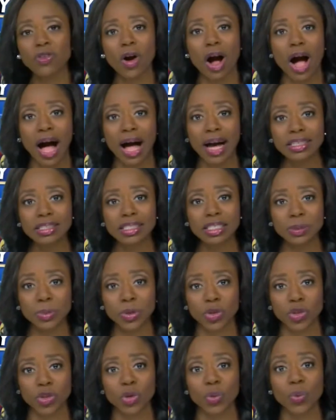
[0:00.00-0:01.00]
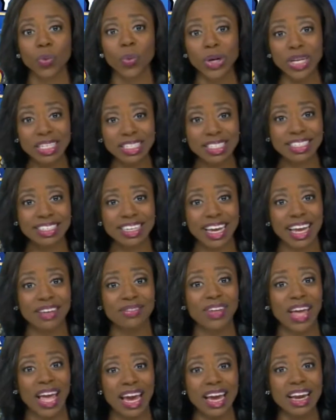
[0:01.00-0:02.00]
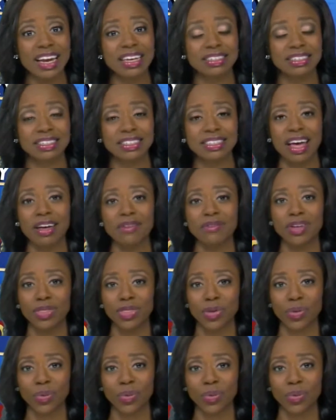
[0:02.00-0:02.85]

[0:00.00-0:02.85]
a high temperature Wednesday of 87.